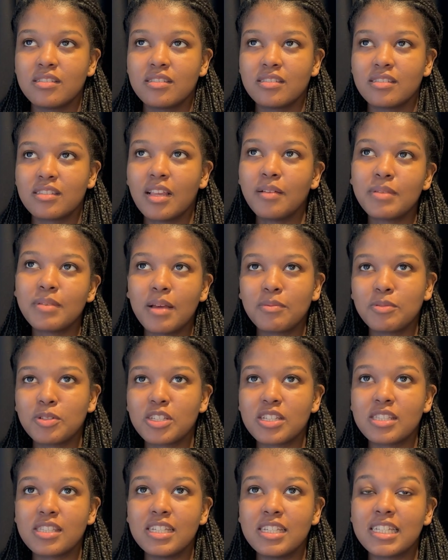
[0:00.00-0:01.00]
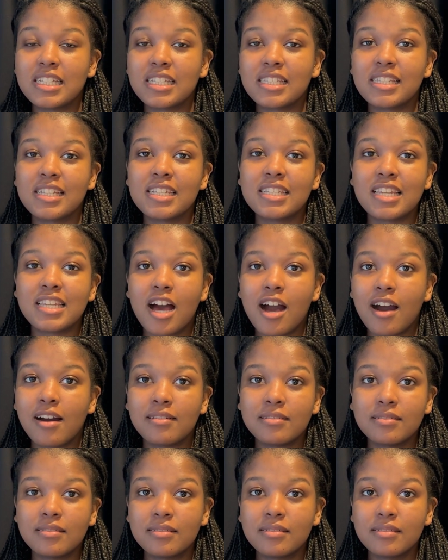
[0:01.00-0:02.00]
Sometimes you just need to sit
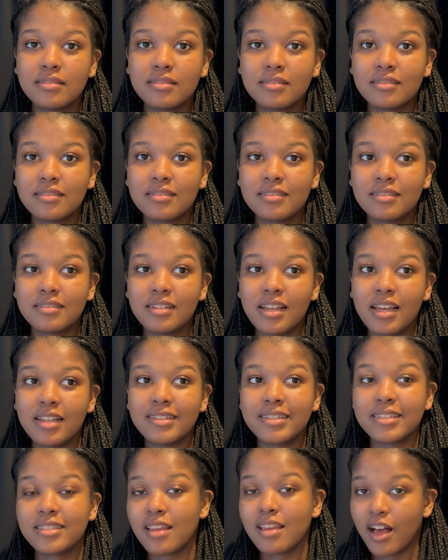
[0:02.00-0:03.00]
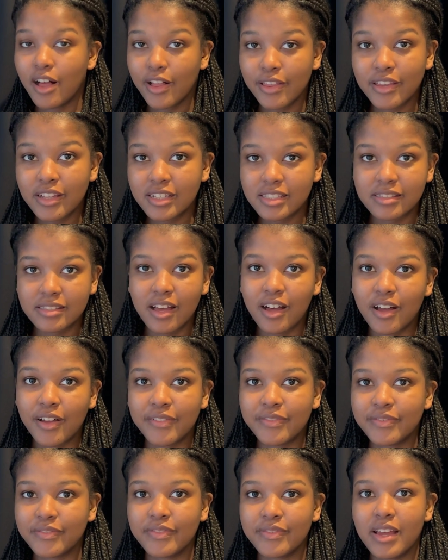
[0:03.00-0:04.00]
down and tell yourself
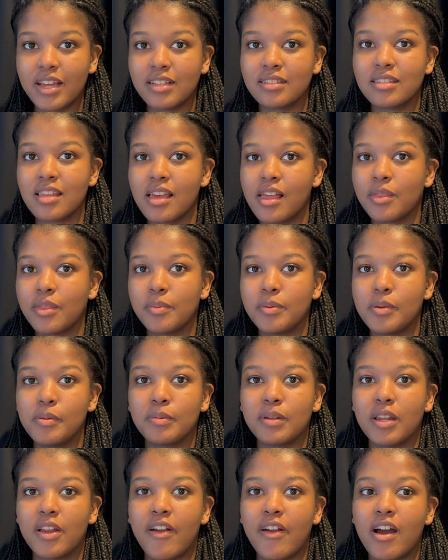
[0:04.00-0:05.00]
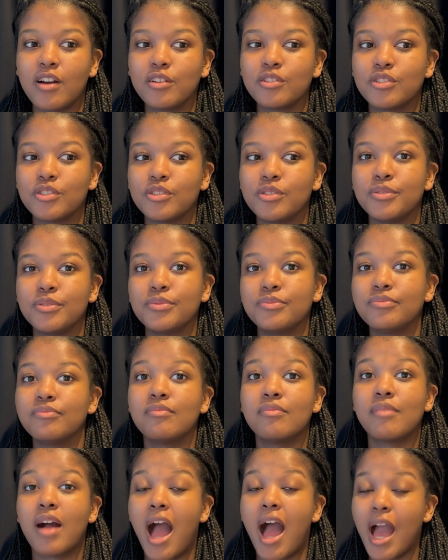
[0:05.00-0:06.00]
and tell the people around you,
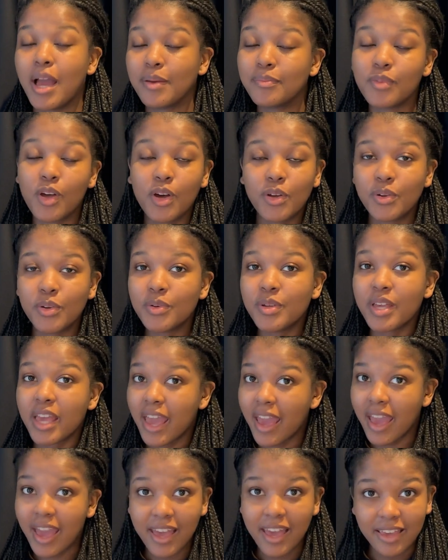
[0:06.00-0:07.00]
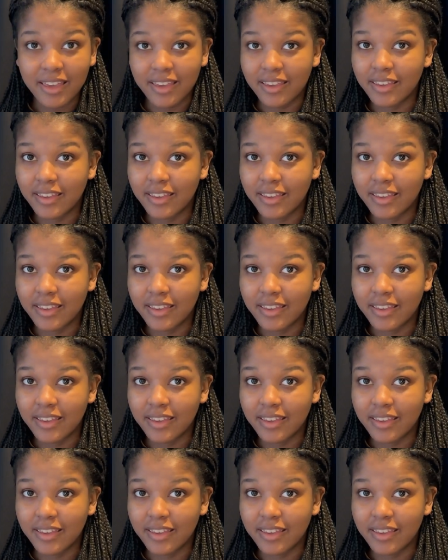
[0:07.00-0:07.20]
I'm not okay.